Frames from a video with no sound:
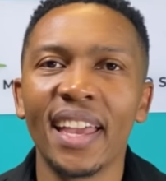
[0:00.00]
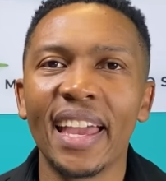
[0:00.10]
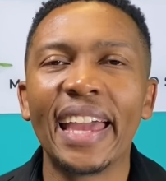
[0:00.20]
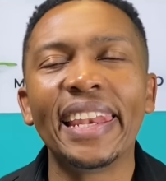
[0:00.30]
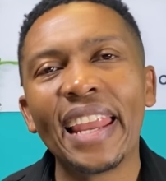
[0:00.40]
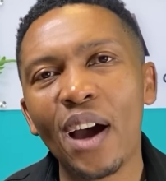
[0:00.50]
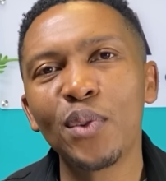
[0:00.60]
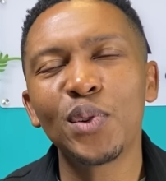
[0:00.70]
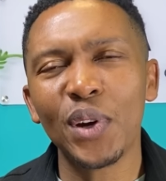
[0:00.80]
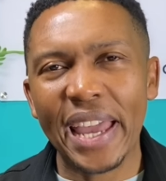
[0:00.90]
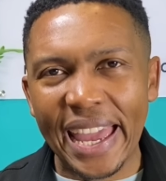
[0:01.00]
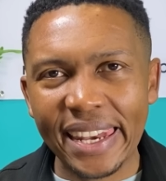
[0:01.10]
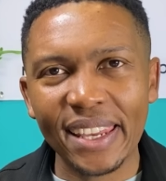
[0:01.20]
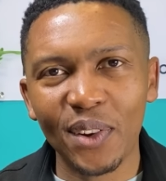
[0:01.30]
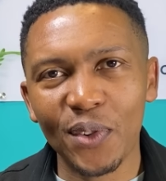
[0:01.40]
And now to end
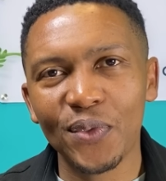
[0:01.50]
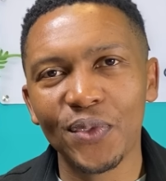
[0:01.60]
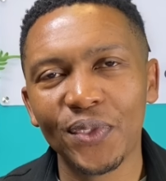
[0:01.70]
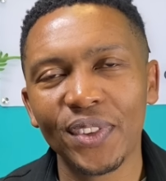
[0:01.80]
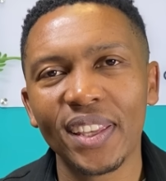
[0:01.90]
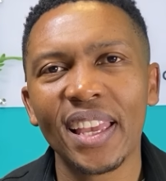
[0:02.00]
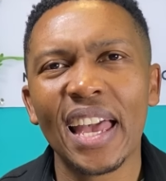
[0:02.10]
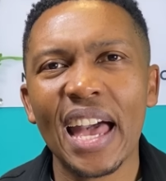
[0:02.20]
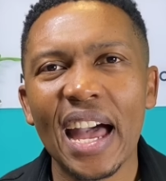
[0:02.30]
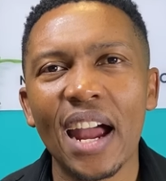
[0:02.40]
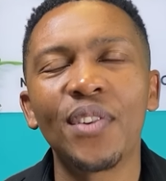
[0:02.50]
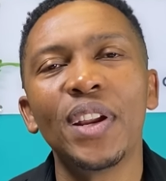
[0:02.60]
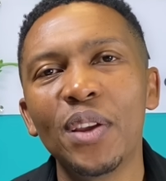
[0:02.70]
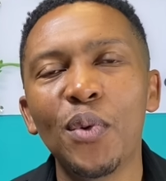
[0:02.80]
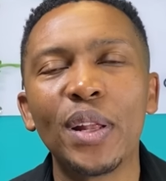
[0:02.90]
it off, I
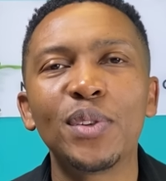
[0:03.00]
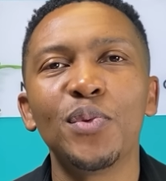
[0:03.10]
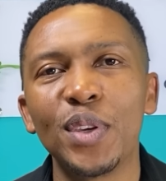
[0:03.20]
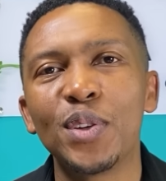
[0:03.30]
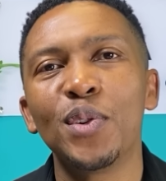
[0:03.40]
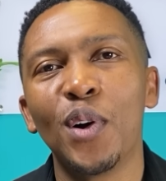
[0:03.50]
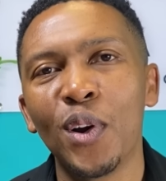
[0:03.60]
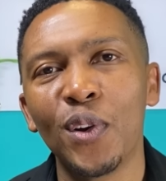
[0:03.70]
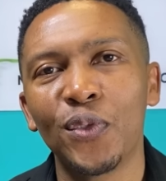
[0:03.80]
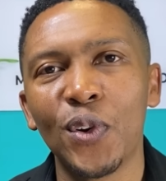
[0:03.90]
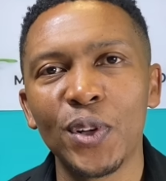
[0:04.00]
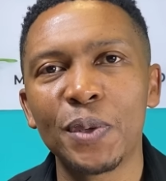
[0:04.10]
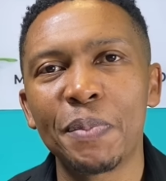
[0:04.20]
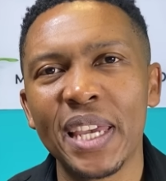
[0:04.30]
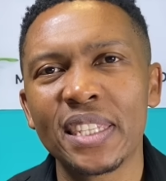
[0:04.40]
really want to wish you all of God's
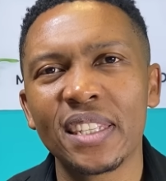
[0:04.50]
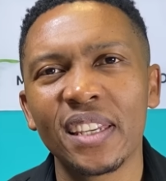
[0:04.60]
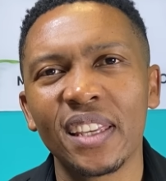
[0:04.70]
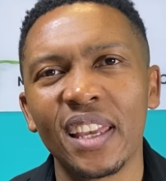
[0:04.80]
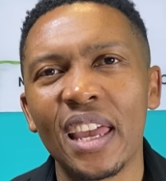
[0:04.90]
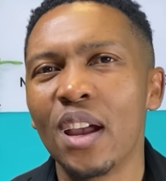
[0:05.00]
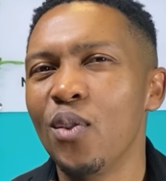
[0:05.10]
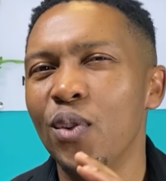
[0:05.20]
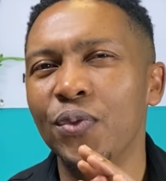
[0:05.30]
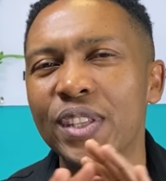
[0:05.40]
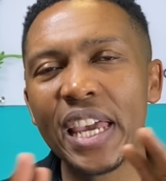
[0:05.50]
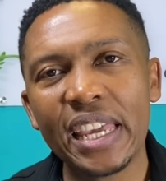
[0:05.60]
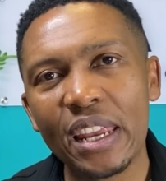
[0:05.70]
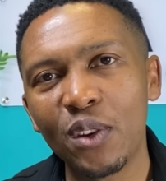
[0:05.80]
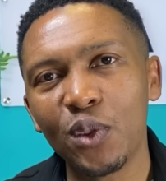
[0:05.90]
best. We've
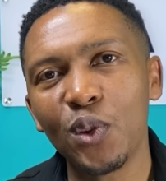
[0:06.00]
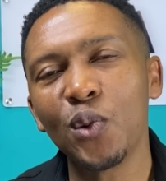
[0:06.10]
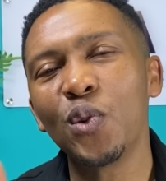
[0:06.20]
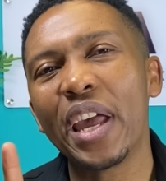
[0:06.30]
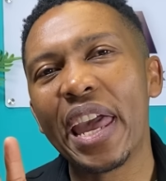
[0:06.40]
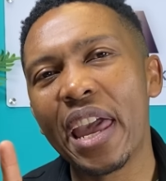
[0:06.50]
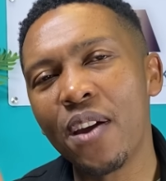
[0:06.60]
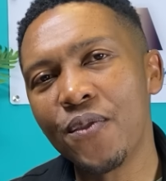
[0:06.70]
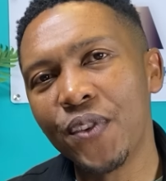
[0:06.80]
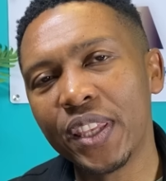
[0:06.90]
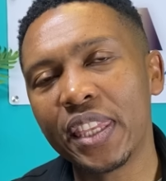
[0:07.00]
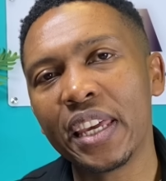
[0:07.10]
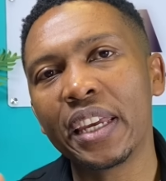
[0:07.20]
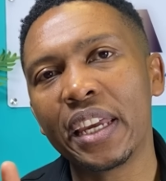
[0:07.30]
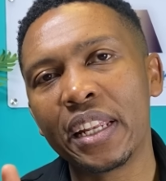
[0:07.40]
taken you through
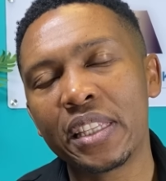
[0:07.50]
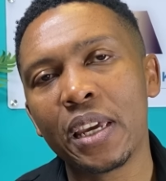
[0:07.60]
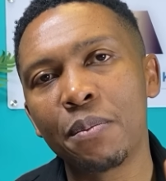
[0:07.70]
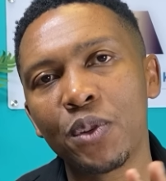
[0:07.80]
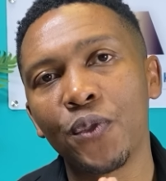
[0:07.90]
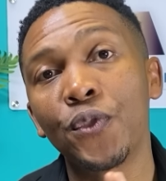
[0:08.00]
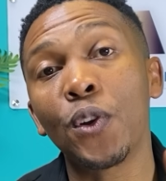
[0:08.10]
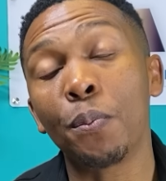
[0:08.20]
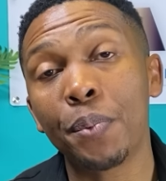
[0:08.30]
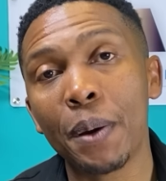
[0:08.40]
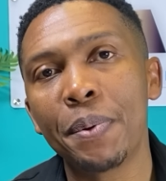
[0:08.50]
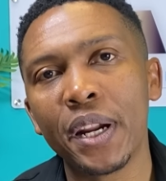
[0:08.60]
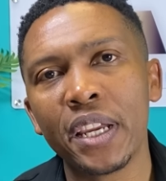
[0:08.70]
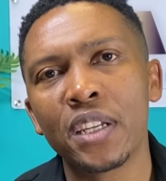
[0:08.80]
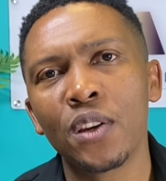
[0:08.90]
everything in terms of your
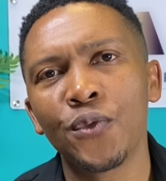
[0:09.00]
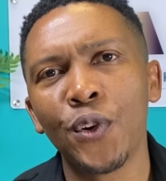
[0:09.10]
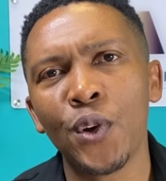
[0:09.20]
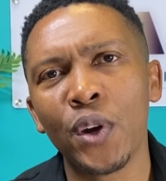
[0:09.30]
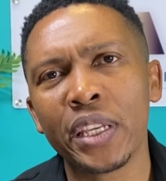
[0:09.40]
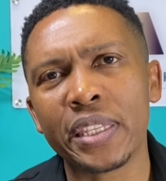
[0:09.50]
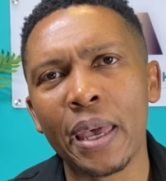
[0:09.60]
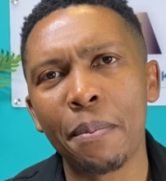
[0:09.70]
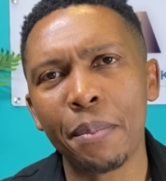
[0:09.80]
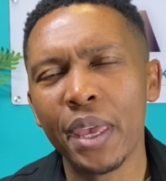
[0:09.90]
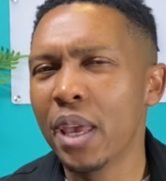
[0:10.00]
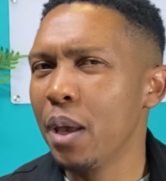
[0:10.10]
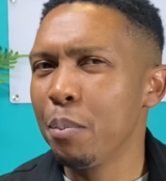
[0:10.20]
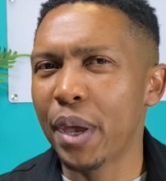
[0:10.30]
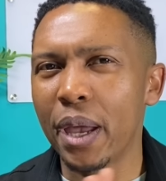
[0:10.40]
preparation for your exam.
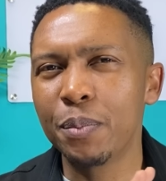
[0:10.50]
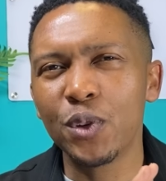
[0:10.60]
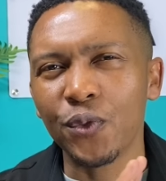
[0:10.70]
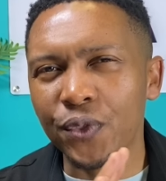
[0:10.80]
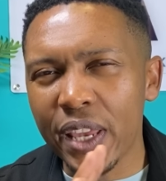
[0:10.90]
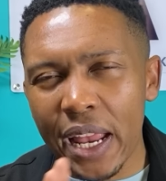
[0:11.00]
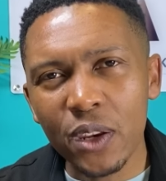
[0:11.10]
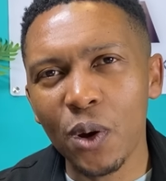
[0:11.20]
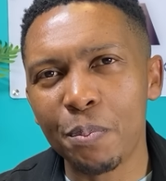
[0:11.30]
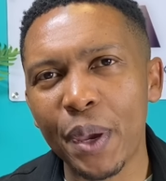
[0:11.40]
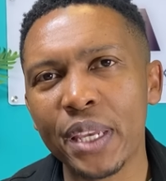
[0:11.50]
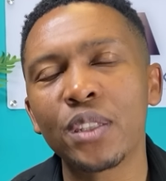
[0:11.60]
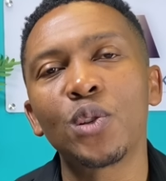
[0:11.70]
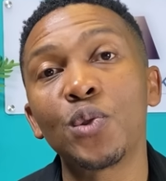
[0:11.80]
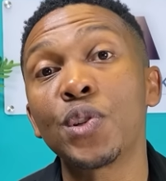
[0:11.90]
Perhaps you've done your
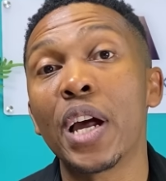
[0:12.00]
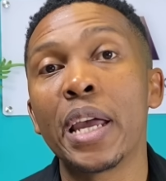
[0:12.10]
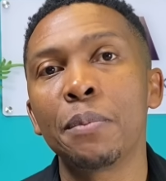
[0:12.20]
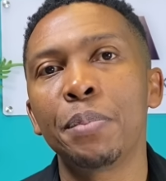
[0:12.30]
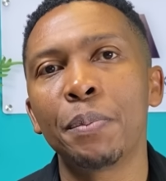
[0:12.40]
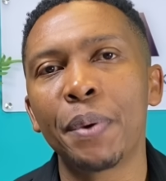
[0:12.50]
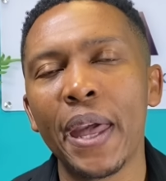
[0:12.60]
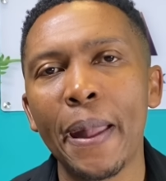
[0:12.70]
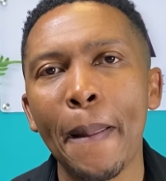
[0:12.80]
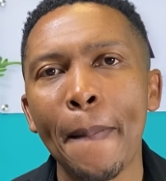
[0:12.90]
best to try and prepare.